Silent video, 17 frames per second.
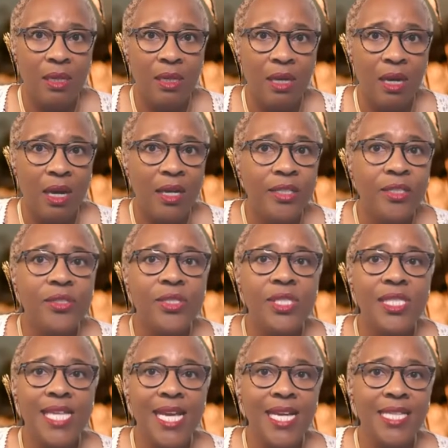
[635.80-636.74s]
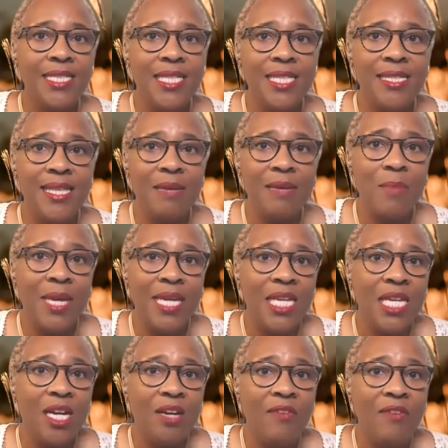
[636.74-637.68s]
Understanding that
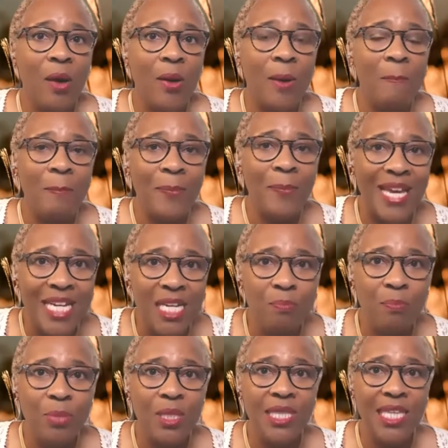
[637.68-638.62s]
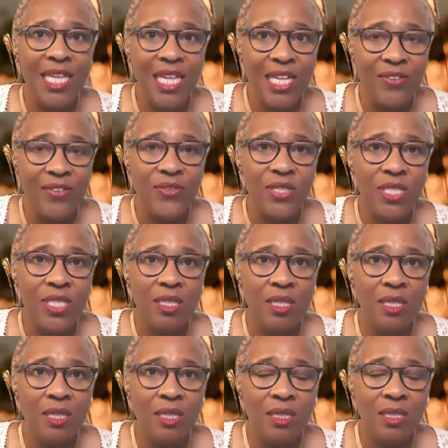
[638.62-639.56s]
many of our embedded beliefs
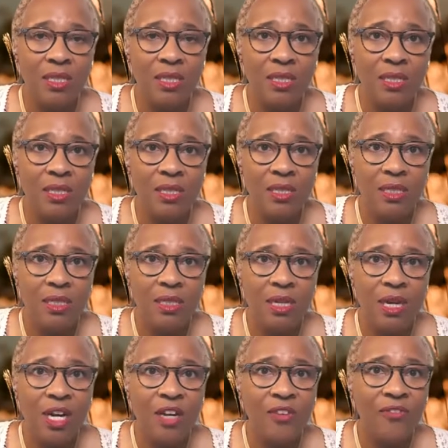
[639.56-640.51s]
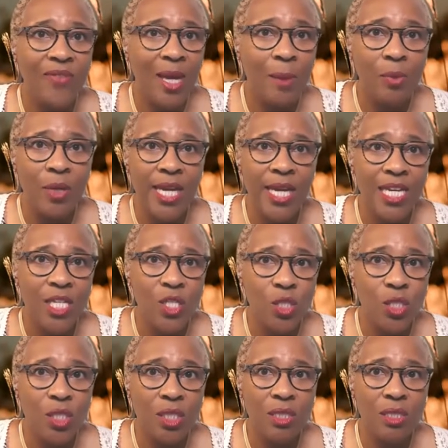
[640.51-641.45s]
are
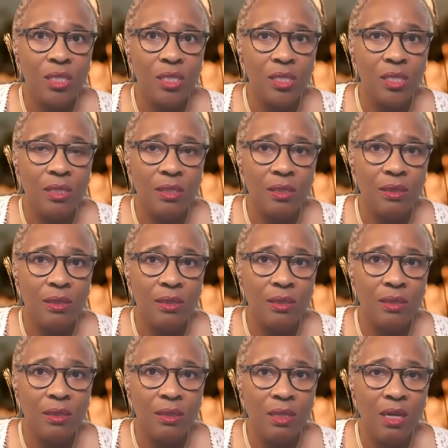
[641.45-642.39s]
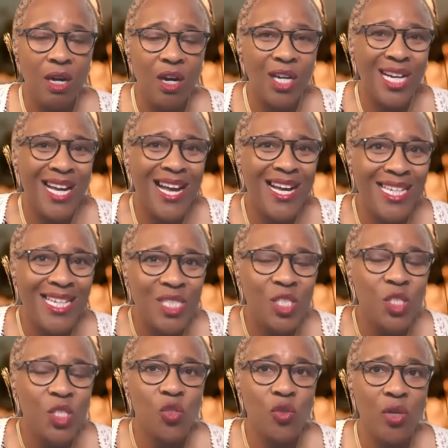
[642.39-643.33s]
fabrications, are
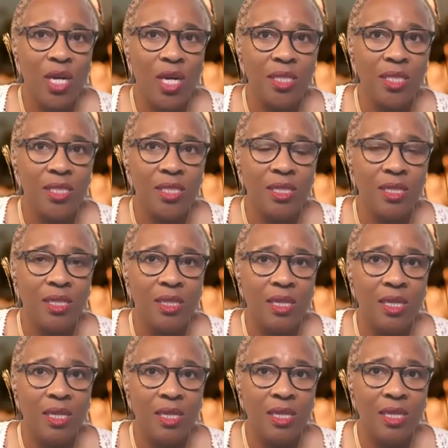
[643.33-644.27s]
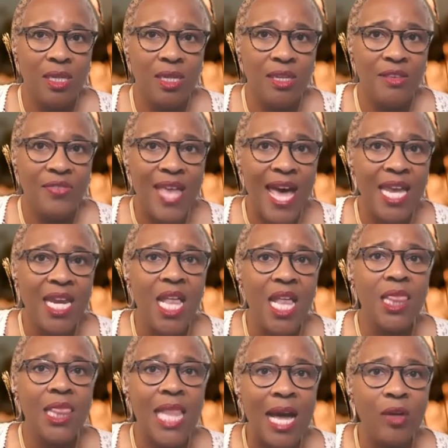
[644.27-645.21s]
constructs, that
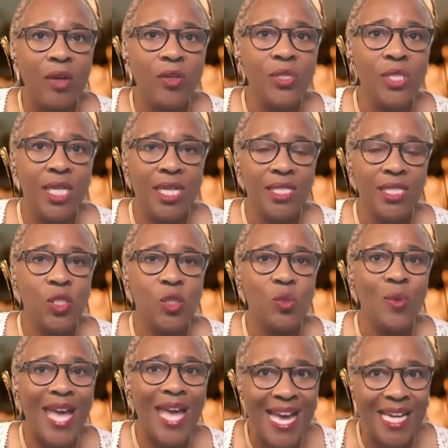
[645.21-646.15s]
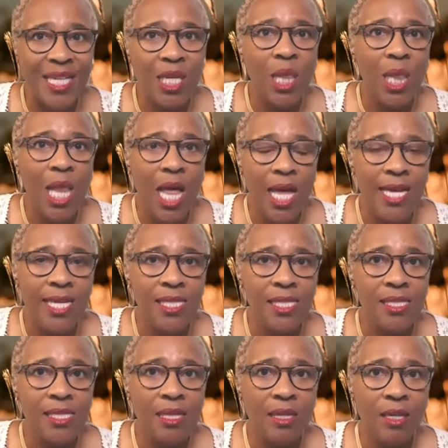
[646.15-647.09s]
allows us to
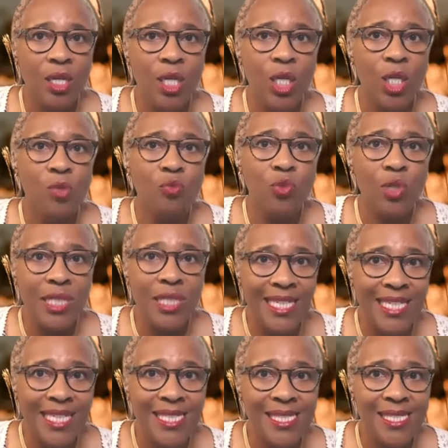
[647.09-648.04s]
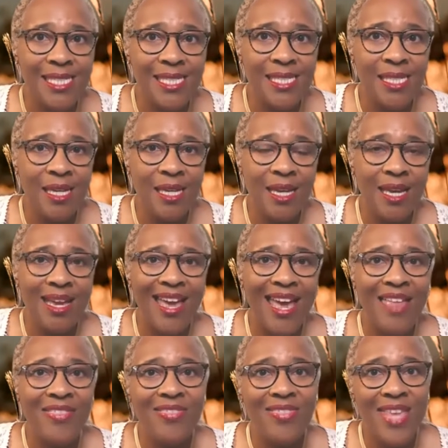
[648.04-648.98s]
analyze, release,
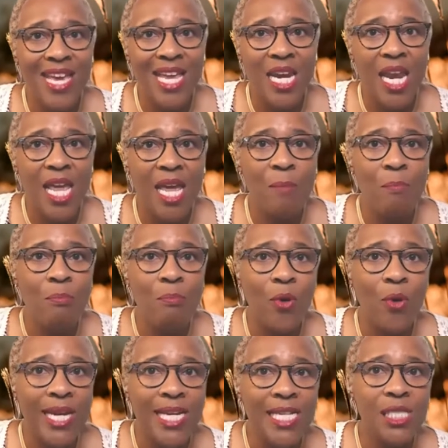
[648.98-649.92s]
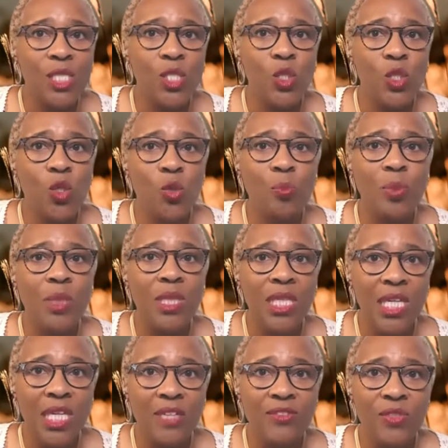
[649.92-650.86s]
and then embrace new
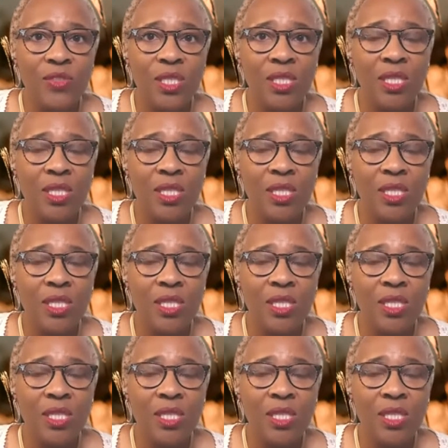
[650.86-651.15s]
beliefs,